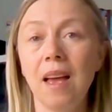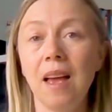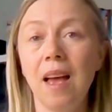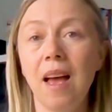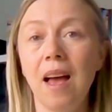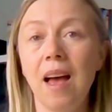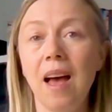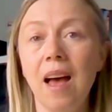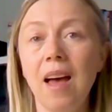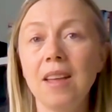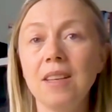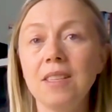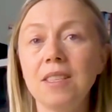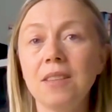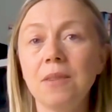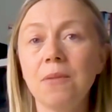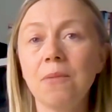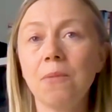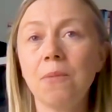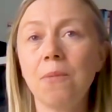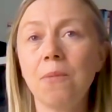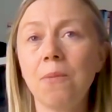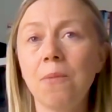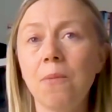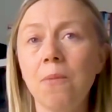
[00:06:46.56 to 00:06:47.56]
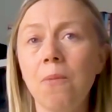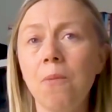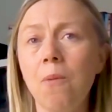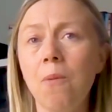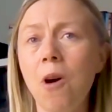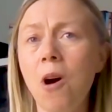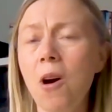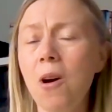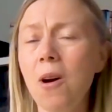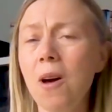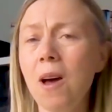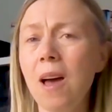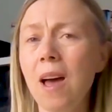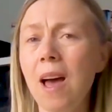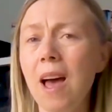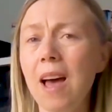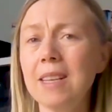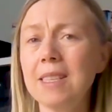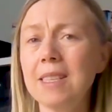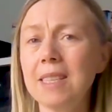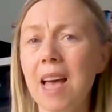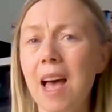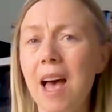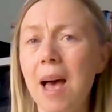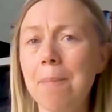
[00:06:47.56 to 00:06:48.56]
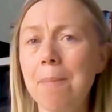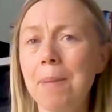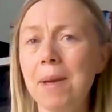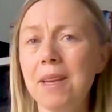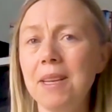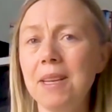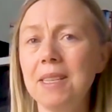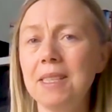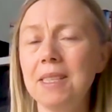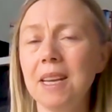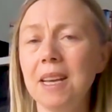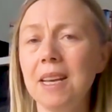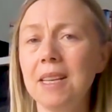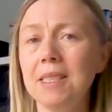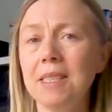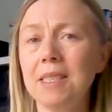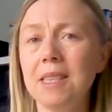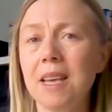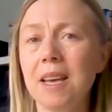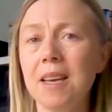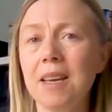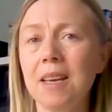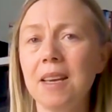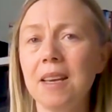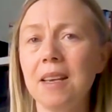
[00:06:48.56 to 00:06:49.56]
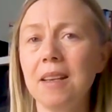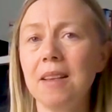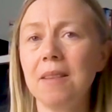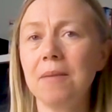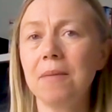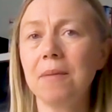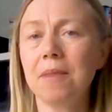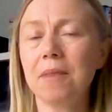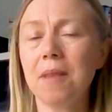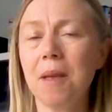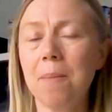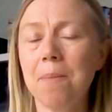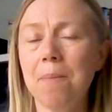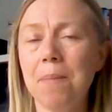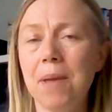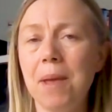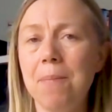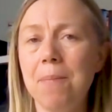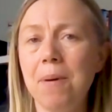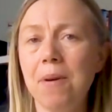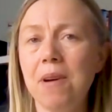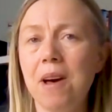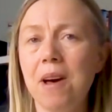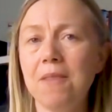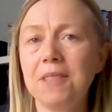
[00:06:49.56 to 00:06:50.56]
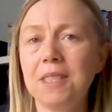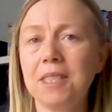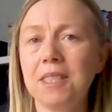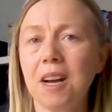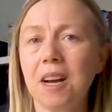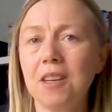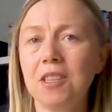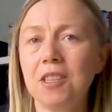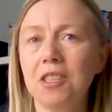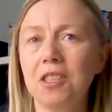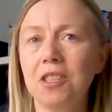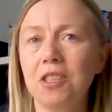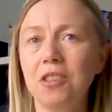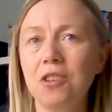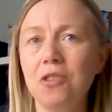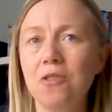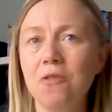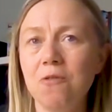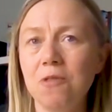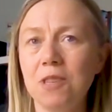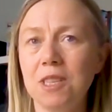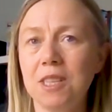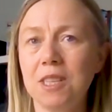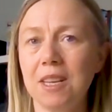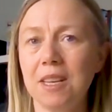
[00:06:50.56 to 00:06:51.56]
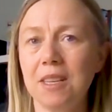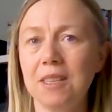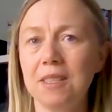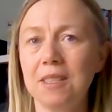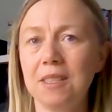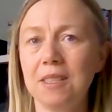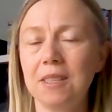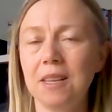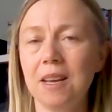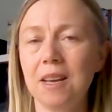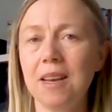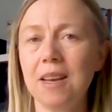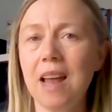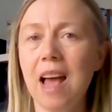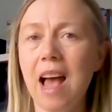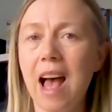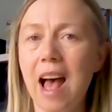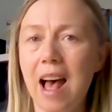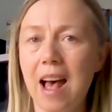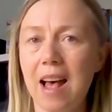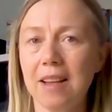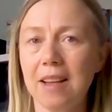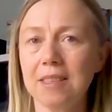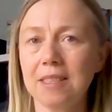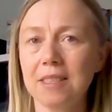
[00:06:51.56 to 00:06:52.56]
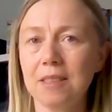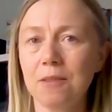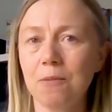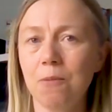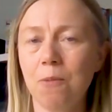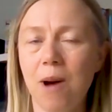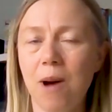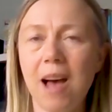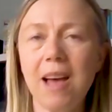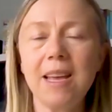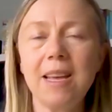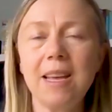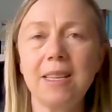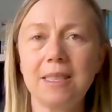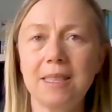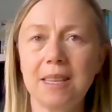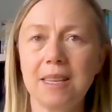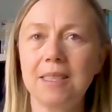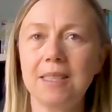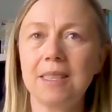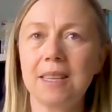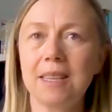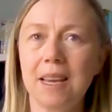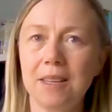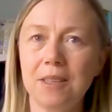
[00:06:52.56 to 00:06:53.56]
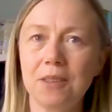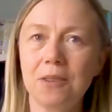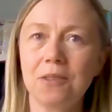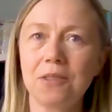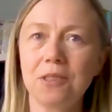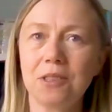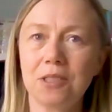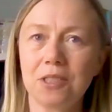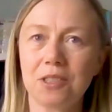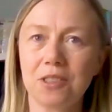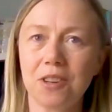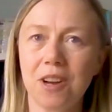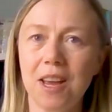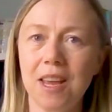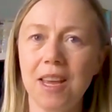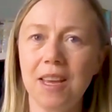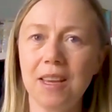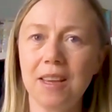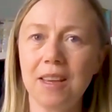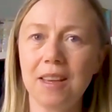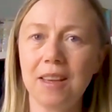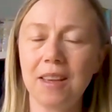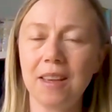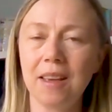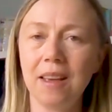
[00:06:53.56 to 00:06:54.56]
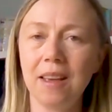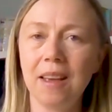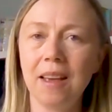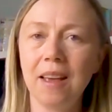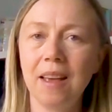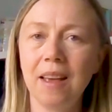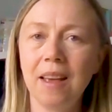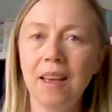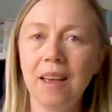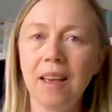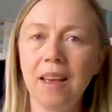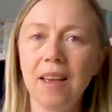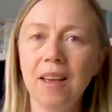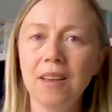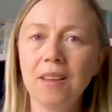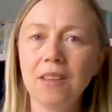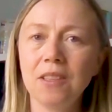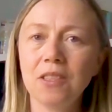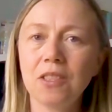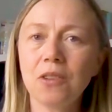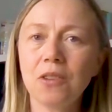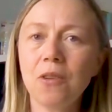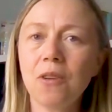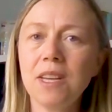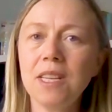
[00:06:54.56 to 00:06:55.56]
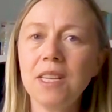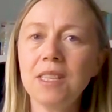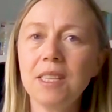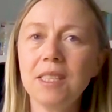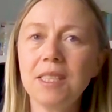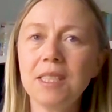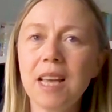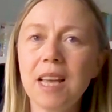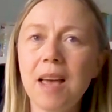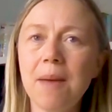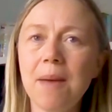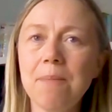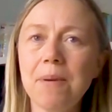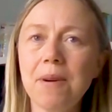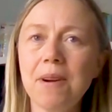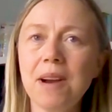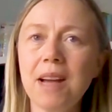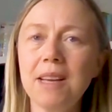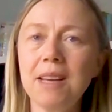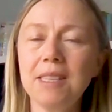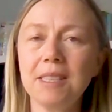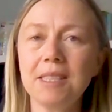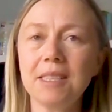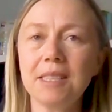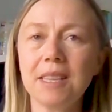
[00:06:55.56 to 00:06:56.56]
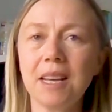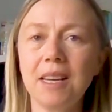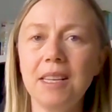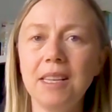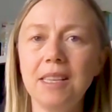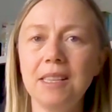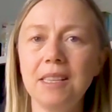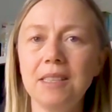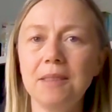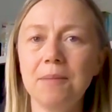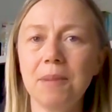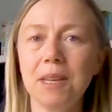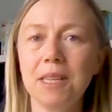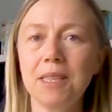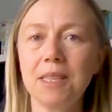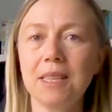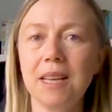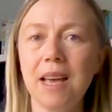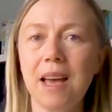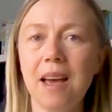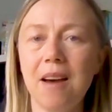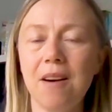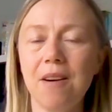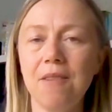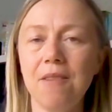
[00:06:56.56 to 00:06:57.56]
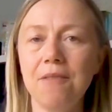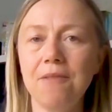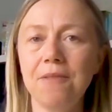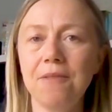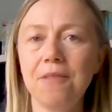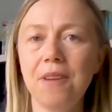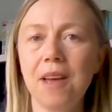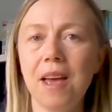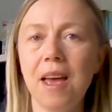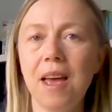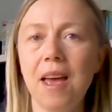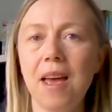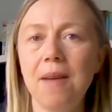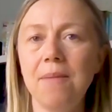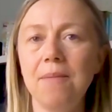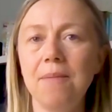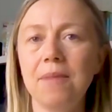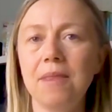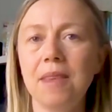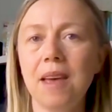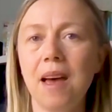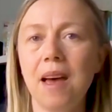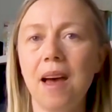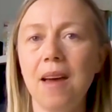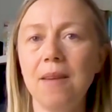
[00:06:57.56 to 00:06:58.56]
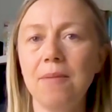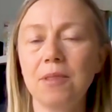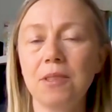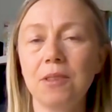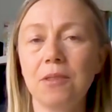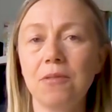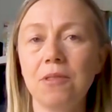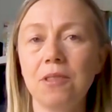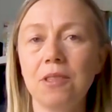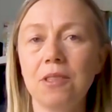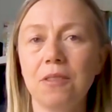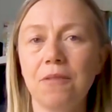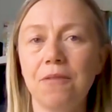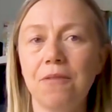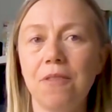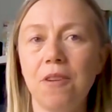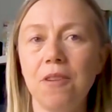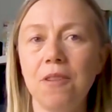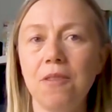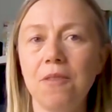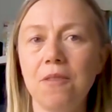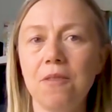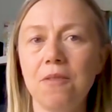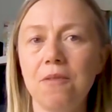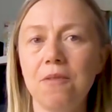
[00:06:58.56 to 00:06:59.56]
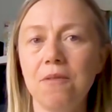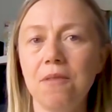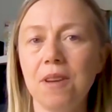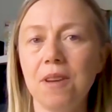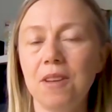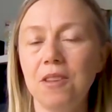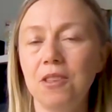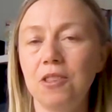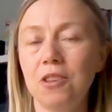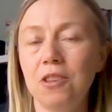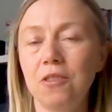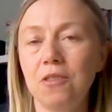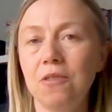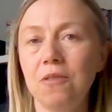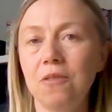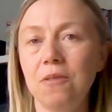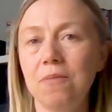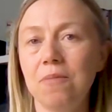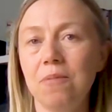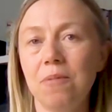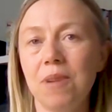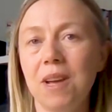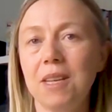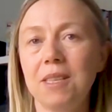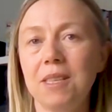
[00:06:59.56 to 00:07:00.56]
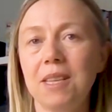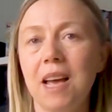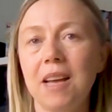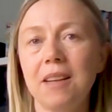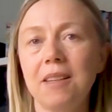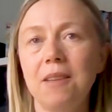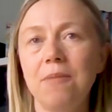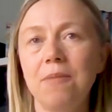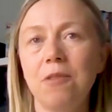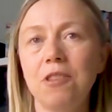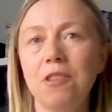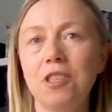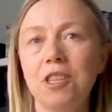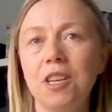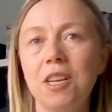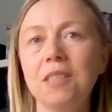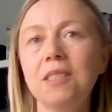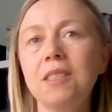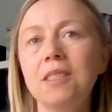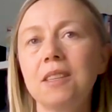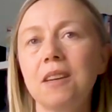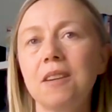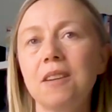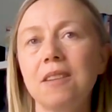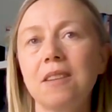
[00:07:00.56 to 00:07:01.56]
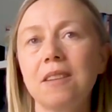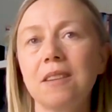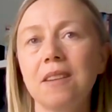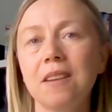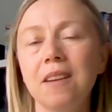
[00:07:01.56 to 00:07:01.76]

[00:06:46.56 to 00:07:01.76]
And what has happened is that people have started to notice and ask, why is this kid on strike? So in December, I decided myself that I was going to follow and do exactly what she's done,